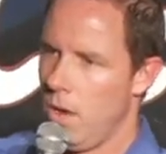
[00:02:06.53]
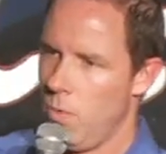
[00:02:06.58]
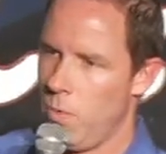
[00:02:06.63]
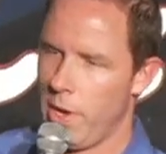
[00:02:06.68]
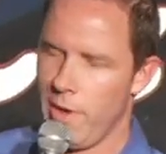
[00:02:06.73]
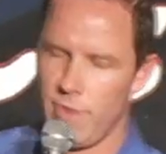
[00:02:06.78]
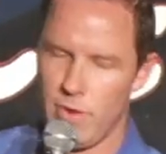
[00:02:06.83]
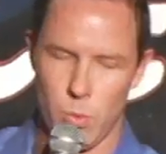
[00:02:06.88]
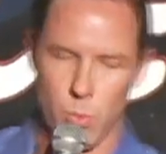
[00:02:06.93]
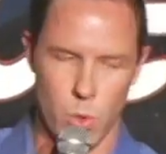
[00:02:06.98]

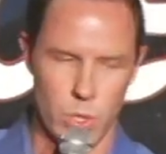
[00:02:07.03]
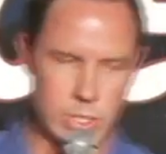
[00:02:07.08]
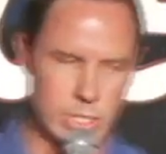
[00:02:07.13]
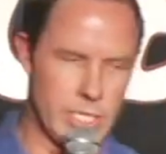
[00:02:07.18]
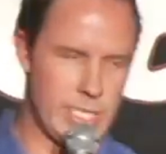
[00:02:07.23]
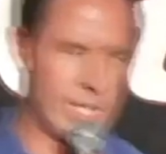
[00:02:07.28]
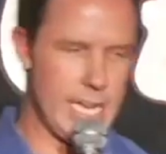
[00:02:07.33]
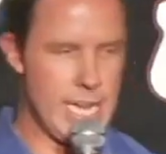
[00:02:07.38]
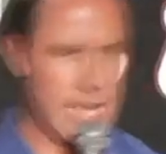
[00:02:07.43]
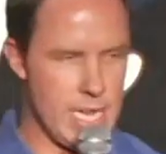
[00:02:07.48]
We'll give you
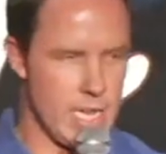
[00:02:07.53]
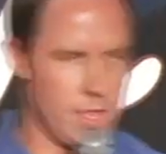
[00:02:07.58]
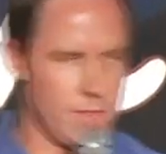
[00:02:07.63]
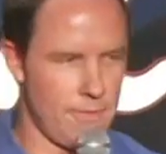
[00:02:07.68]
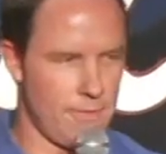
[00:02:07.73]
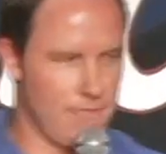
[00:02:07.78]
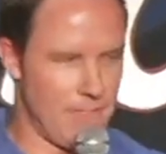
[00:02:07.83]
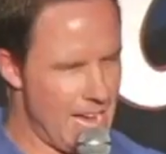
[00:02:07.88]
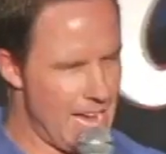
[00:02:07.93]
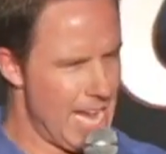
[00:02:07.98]
wooden teeth,
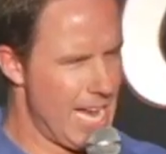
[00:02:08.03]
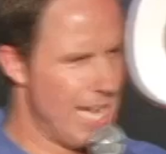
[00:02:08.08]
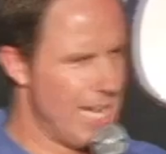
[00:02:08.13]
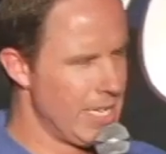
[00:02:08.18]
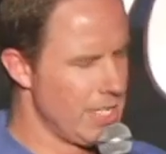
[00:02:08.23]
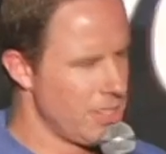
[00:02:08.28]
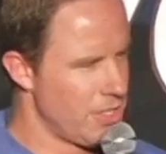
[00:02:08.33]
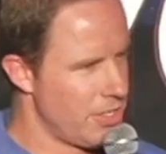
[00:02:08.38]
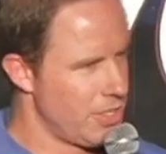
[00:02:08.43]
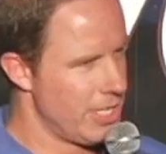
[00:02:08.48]

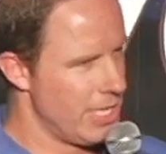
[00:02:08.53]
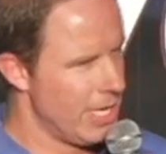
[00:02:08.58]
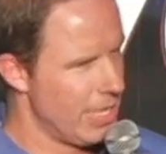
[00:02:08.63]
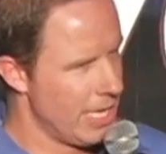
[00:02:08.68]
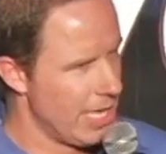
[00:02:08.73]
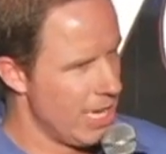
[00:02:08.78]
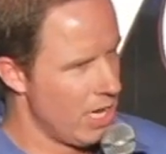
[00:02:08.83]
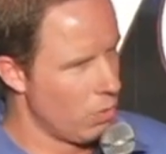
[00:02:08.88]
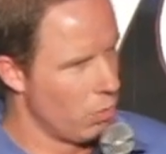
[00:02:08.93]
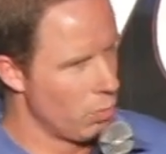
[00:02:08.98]
fangs,
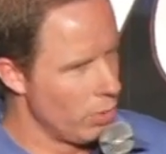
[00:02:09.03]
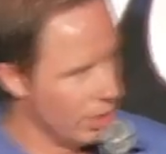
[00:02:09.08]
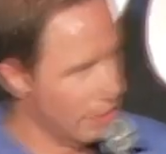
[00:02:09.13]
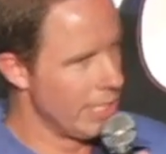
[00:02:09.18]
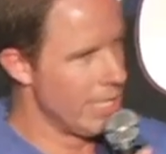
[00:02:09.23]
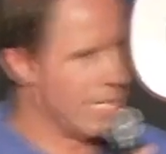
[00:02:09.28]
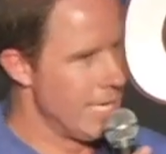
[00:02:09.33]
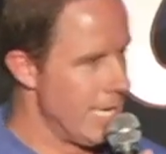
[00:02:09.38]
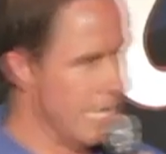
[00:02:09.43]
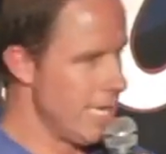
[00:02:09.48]
anything you don't
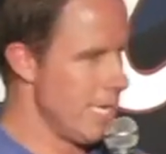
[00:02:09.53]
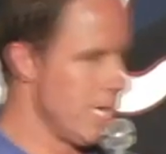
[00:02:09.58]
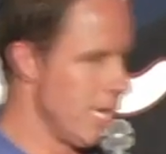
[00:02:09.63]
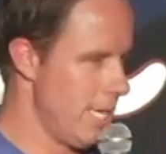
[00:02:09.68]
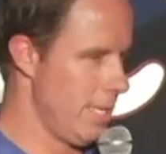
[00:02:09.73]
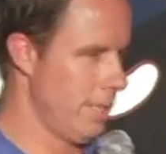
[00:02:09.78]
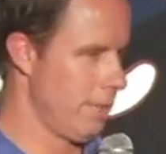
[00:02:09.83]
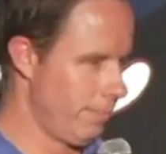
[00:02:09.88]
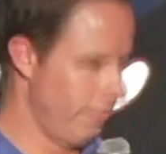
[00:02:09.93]
really need.